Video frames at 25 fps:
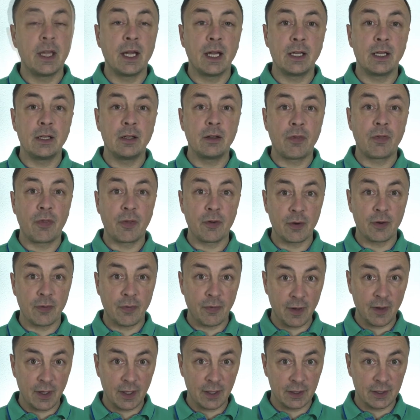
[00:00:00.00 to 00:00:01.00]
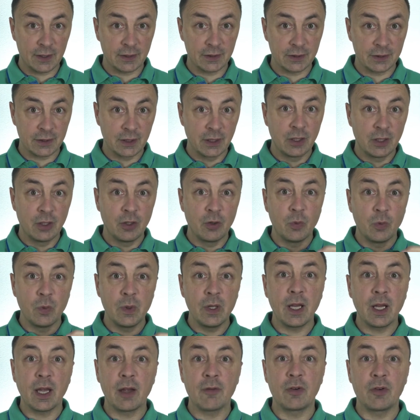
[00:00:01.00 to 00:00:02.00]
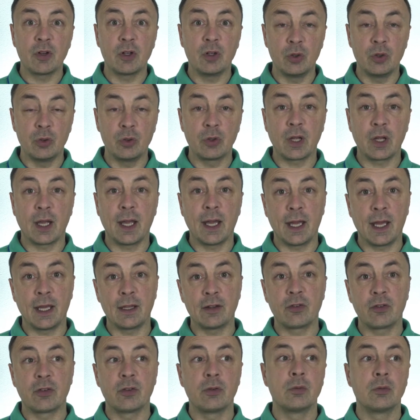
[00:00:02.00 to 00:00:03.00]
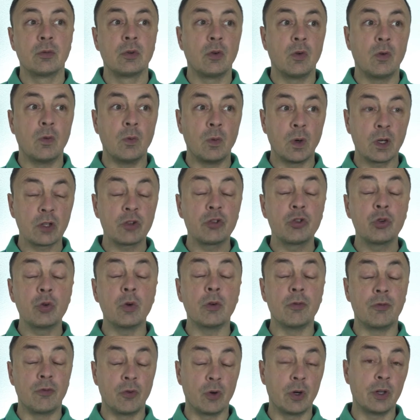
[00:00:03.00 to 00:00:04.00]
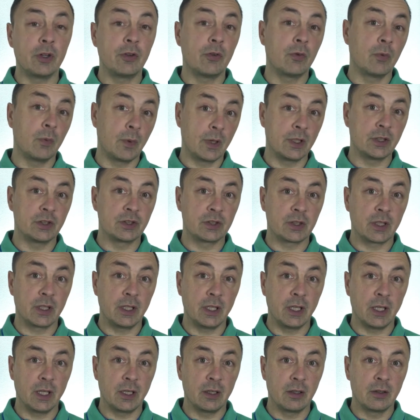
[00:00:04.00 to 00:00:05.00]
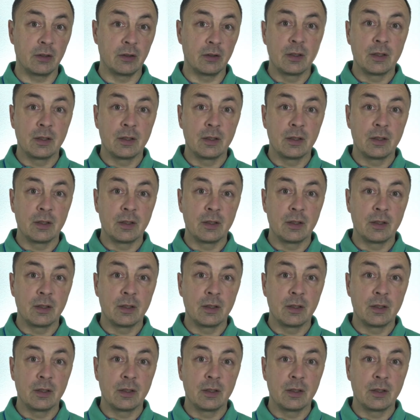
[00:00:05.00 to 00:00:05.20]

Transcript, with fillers: And the third thing is we have a look at what to avoid when studying.